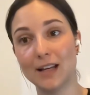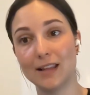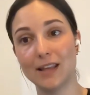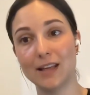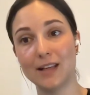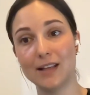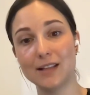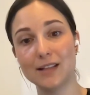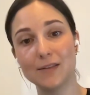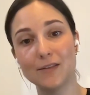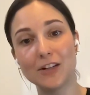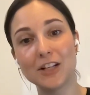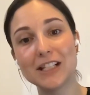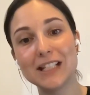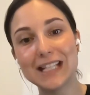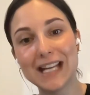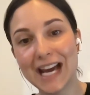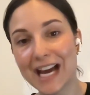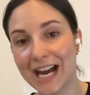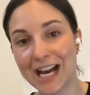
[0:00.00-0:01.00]
I think it's a very
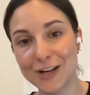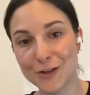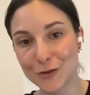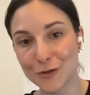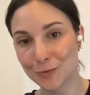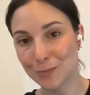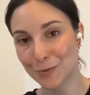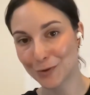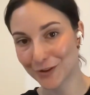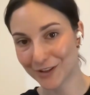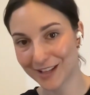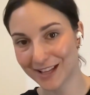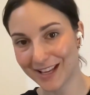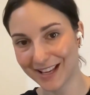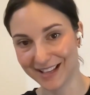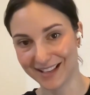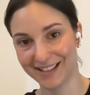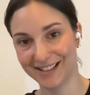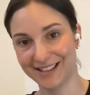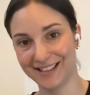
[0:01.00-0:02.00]
tangible
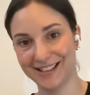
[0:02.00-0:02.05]
thing.